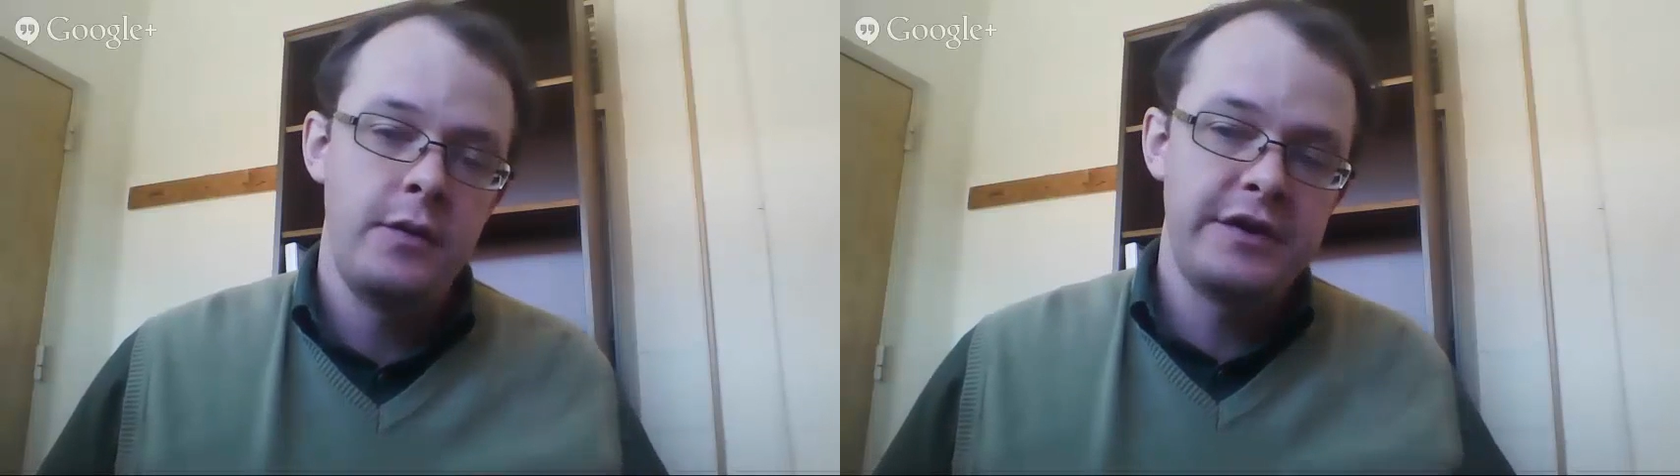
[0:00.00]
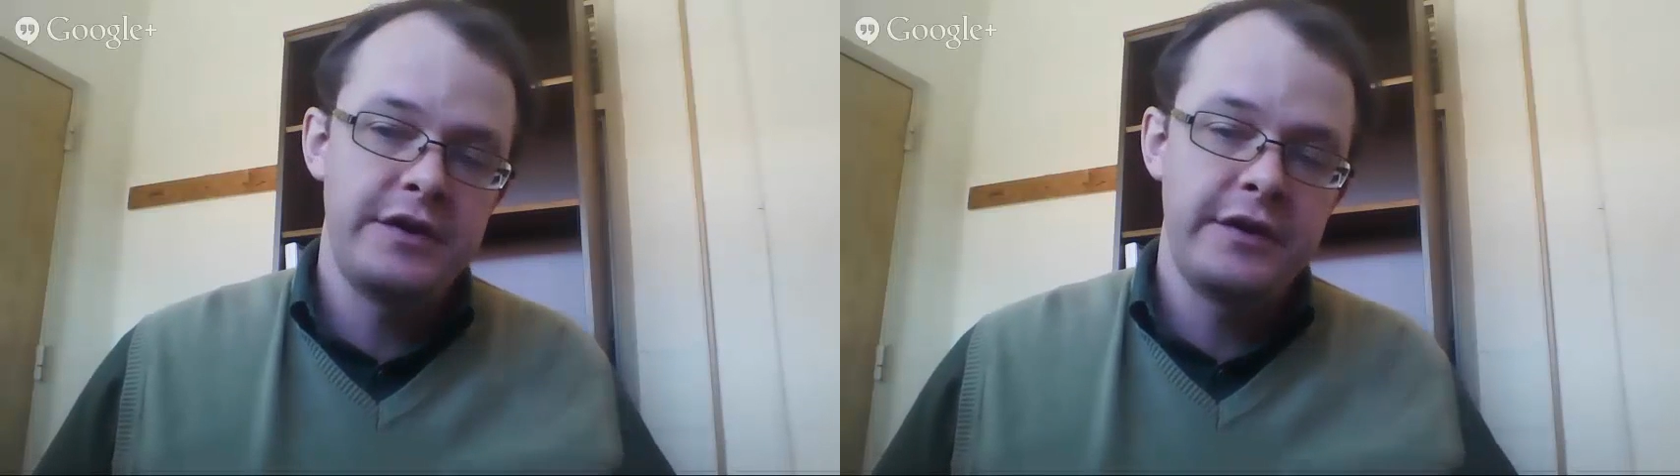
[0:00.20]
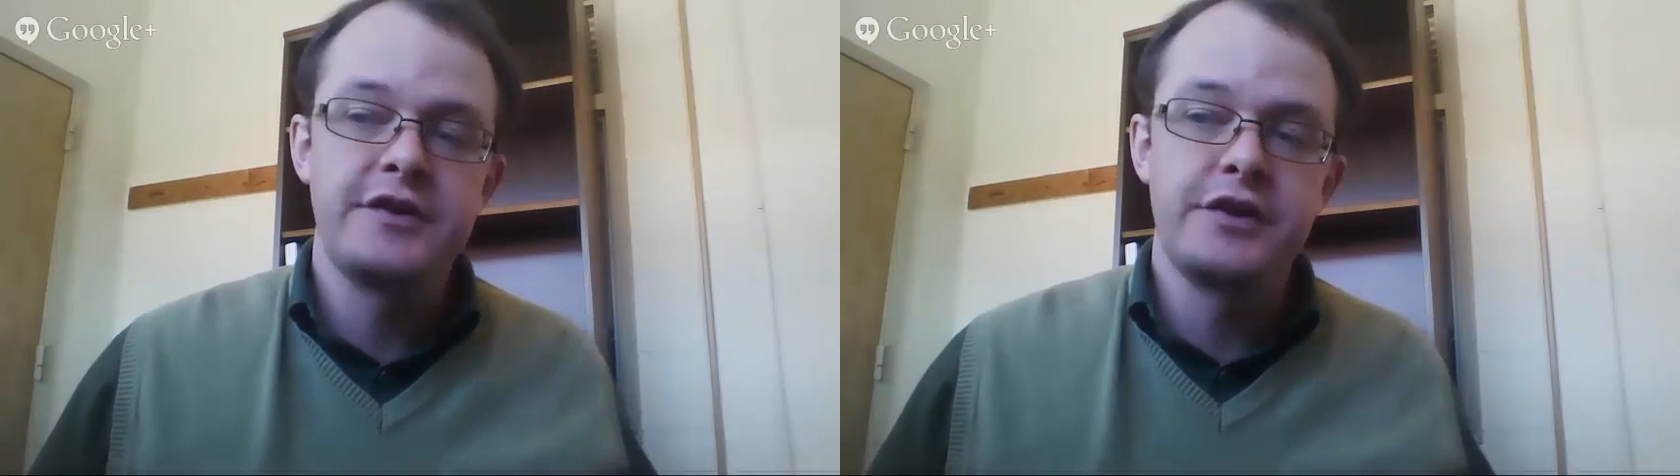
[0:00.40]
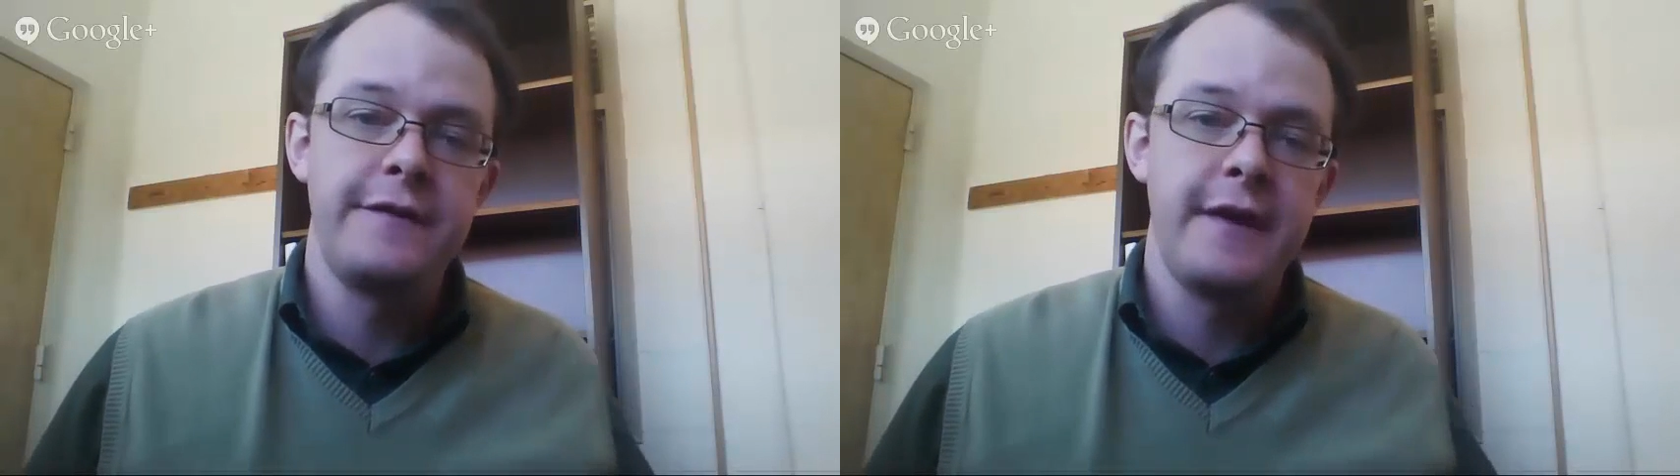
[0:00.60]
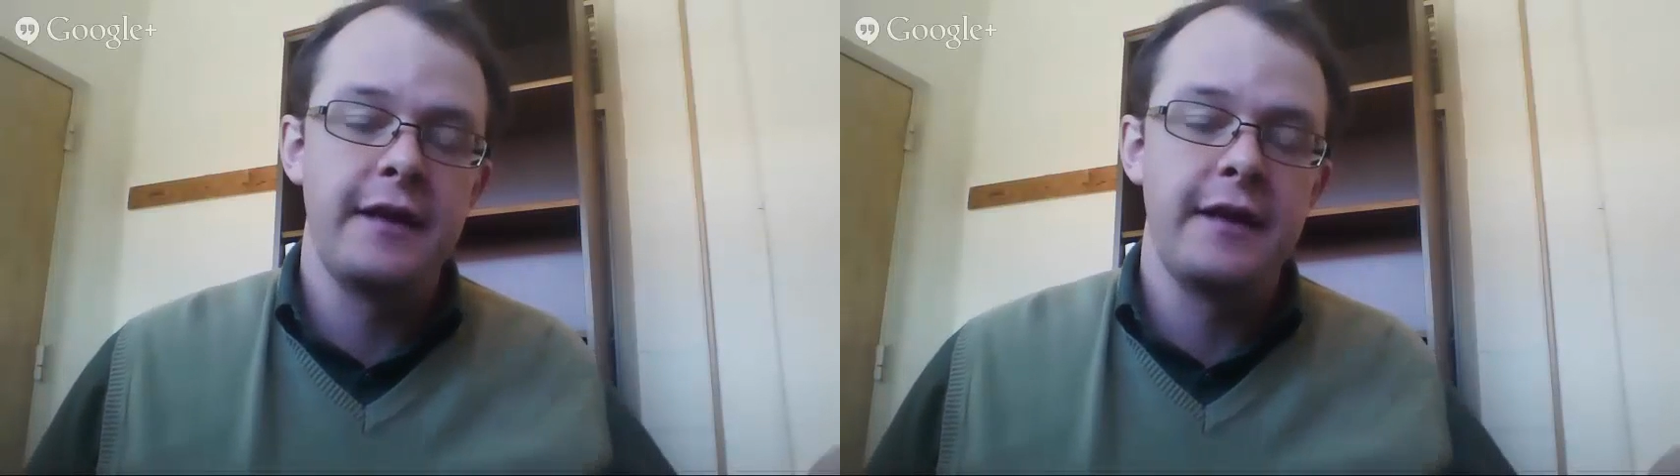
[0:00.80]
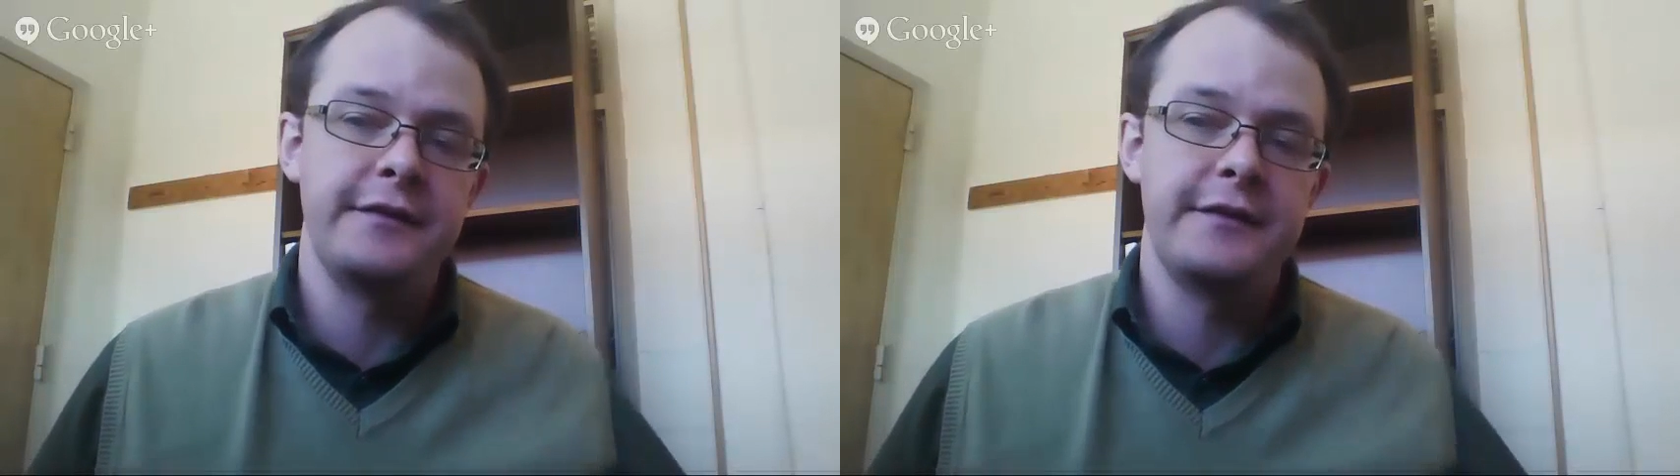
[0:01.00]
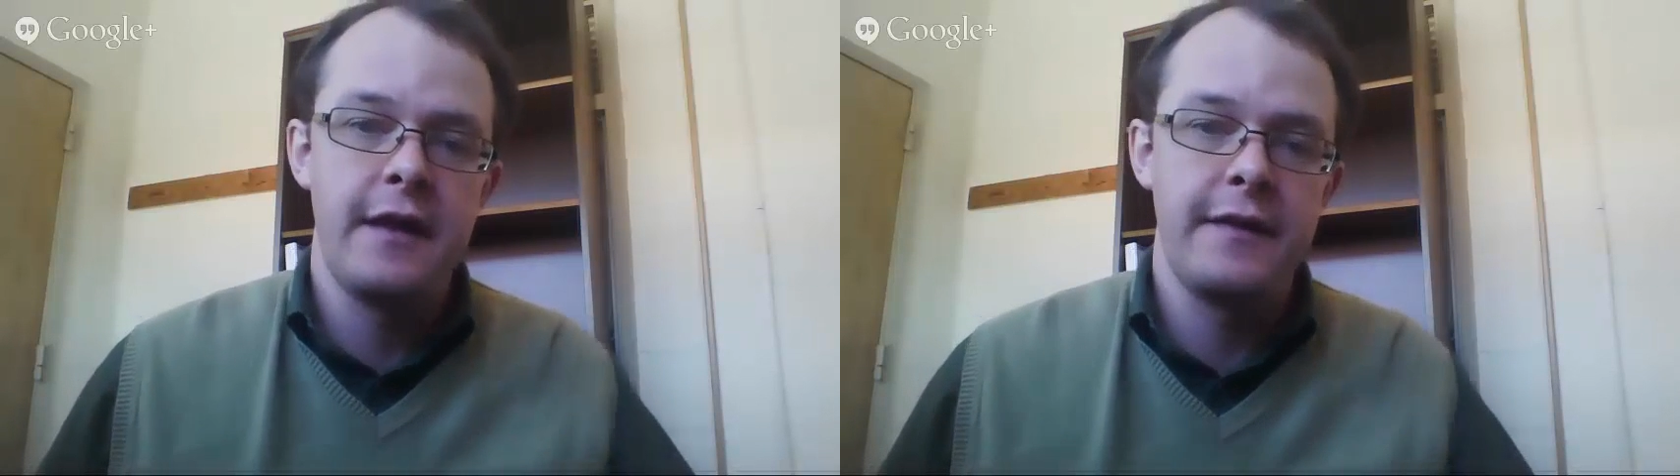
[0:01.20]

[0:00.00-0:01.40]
which is logical fallacies